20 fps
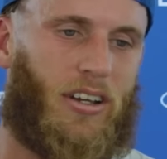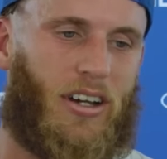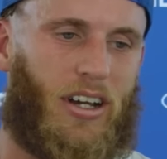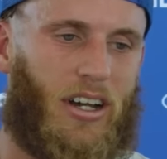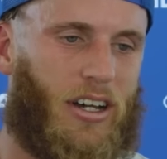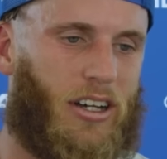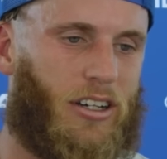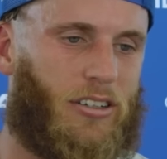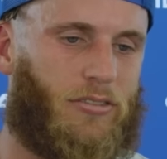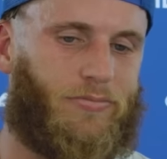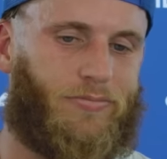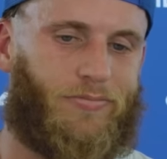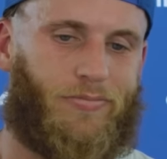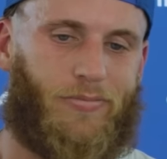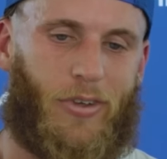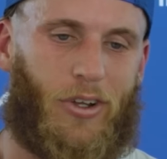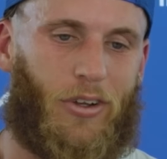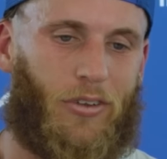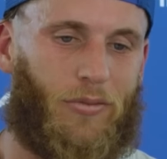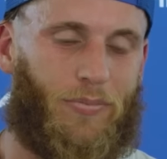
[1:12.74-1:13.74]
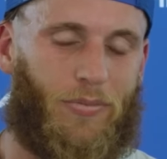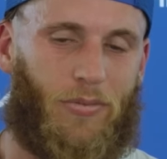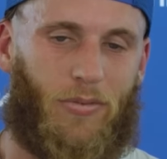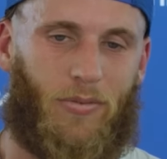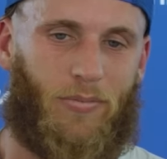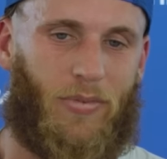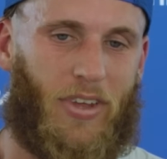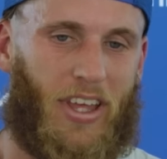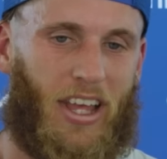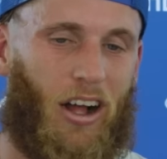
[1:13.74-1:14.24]
you know, be
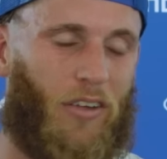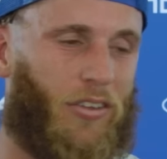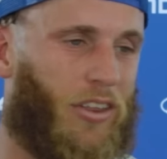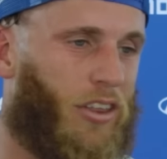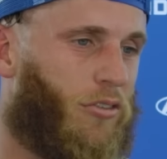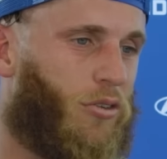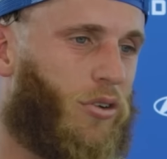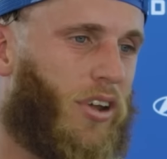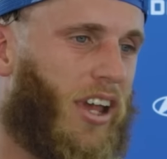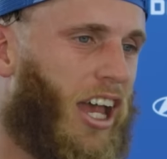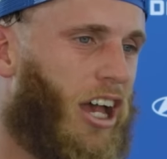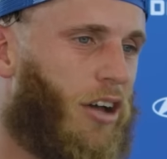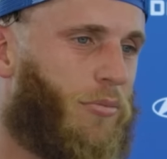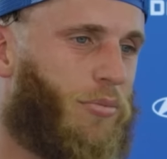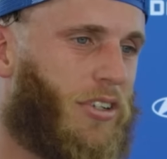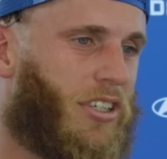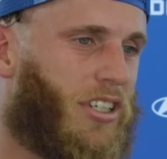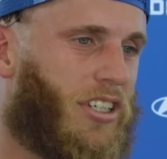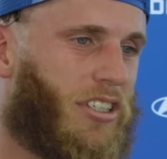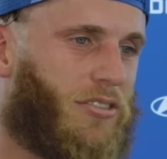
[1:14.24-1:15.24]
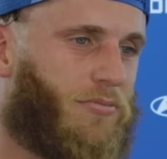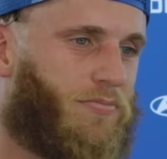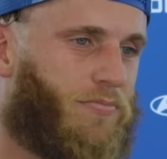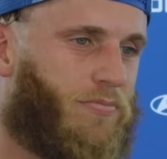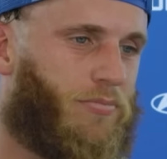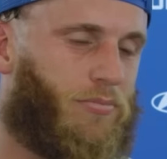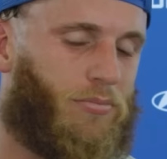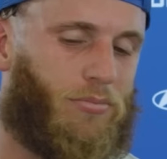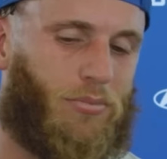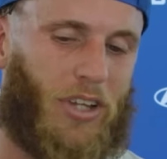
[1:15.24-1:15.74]
healthy through camp and just
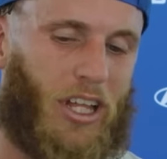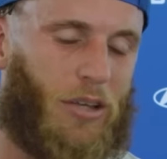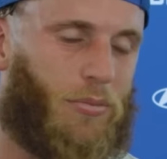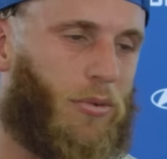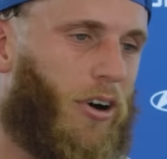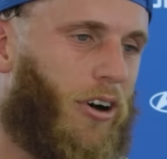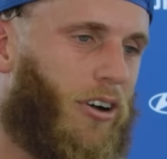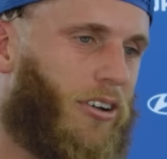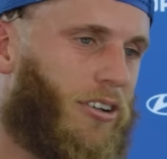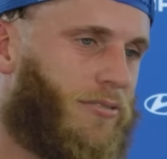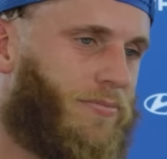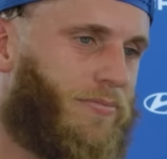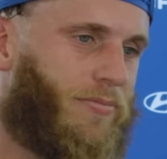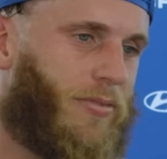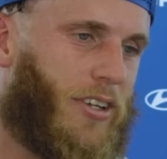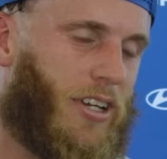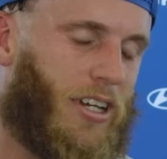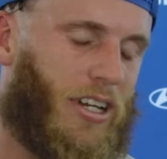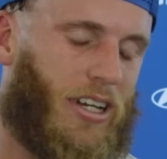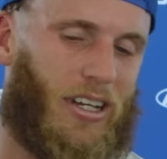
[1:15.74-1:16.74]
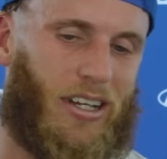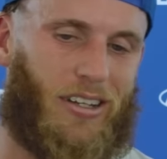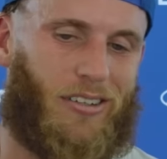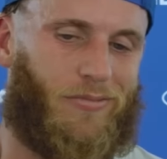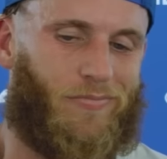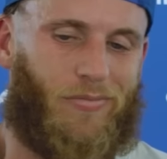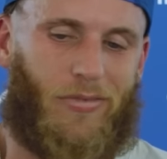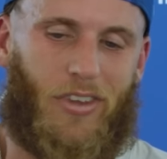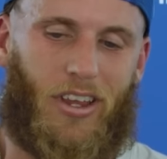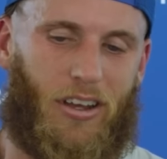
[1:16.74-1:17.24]
play ball.
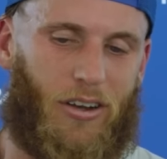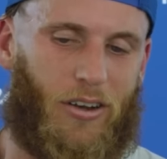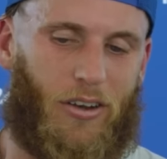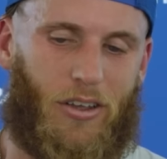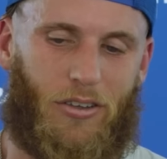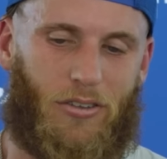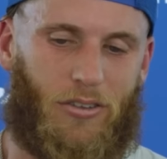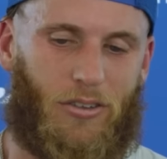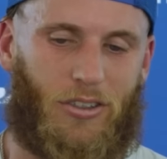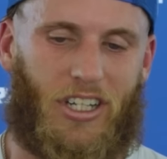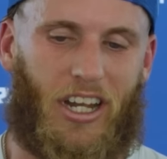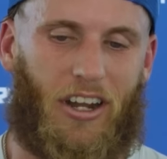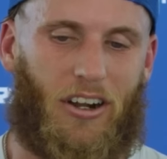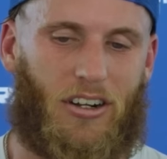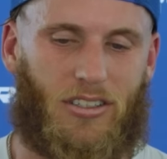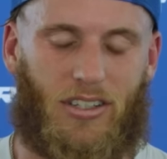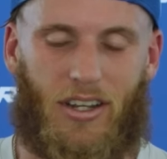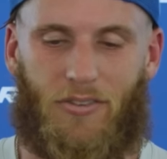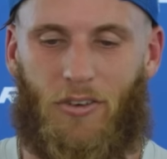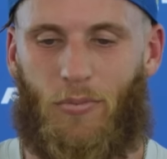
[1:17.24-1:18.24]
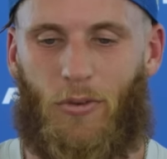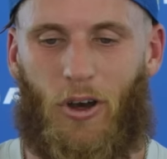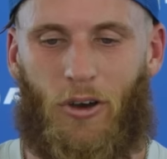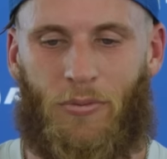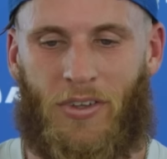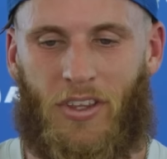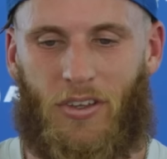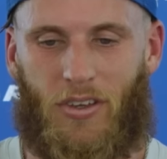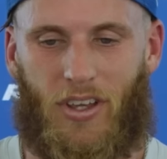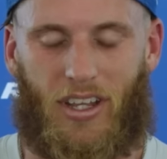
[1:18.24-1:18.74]
You cherish every
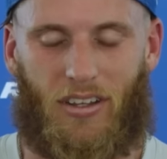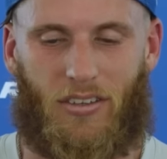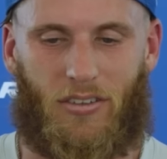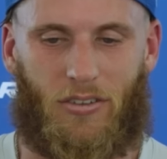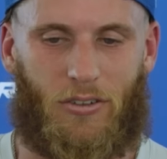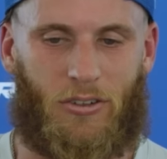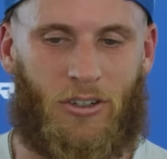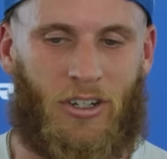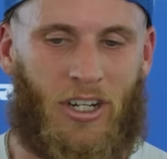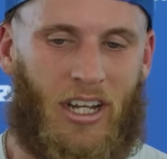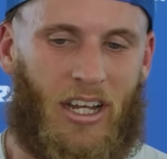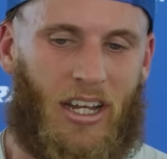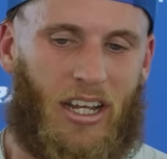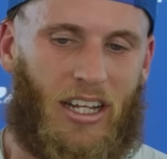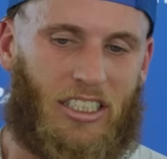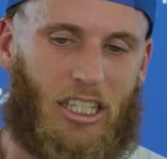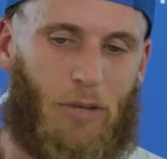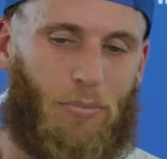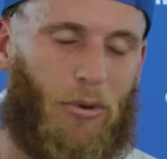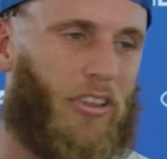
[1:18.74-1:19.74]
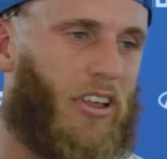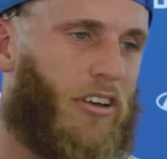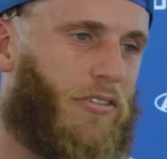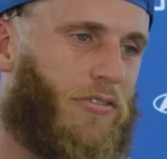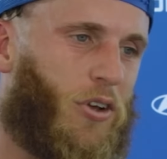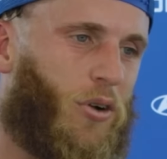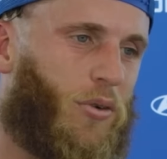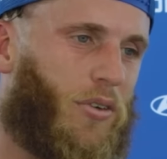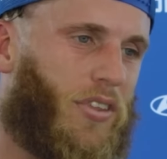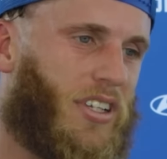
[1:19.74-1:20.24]
moment that you get to step on that
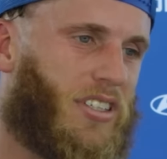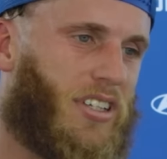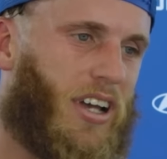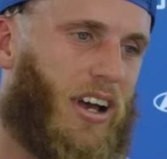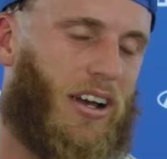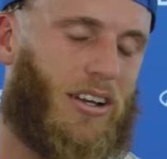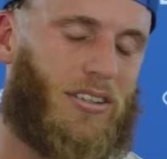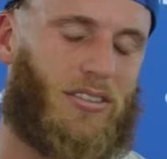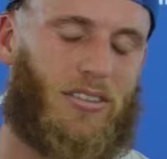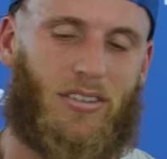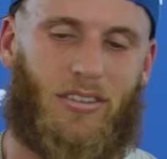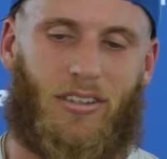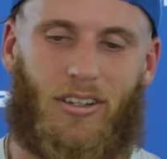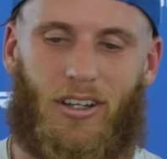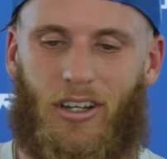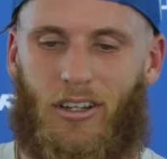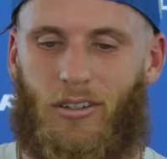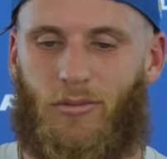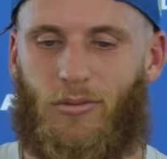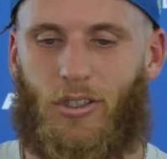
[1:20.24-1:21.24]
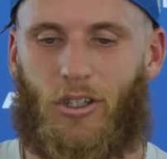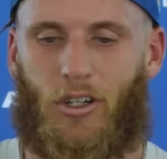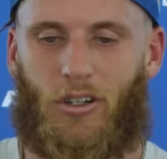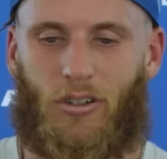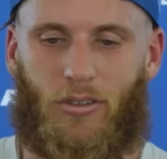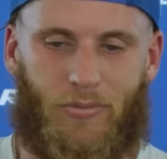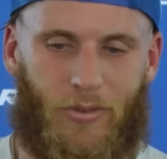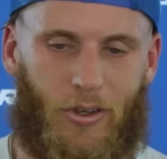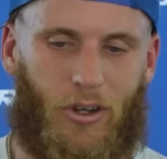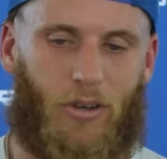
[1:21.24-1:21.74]
field with these guys.
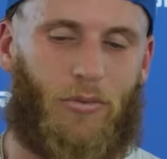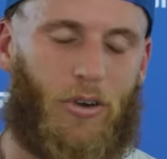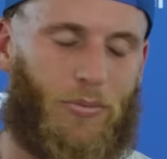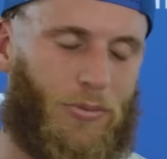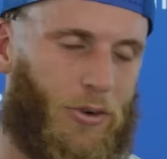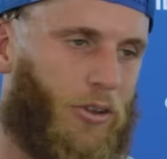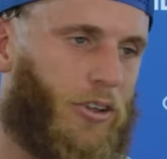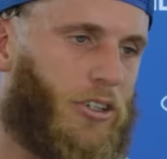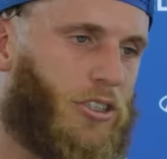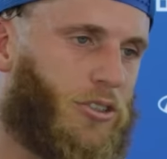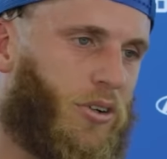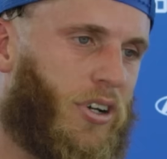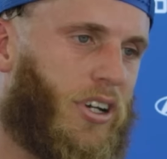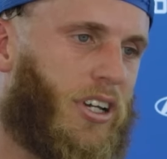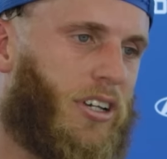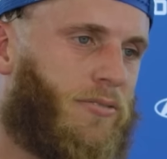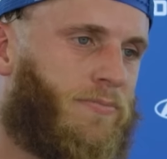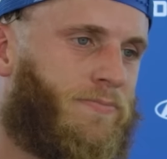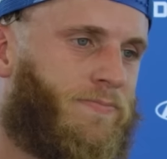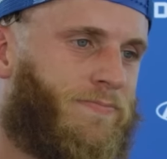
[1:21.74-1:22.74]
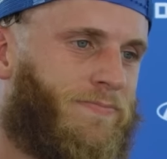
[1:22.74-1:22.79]
I'm really enjoying it.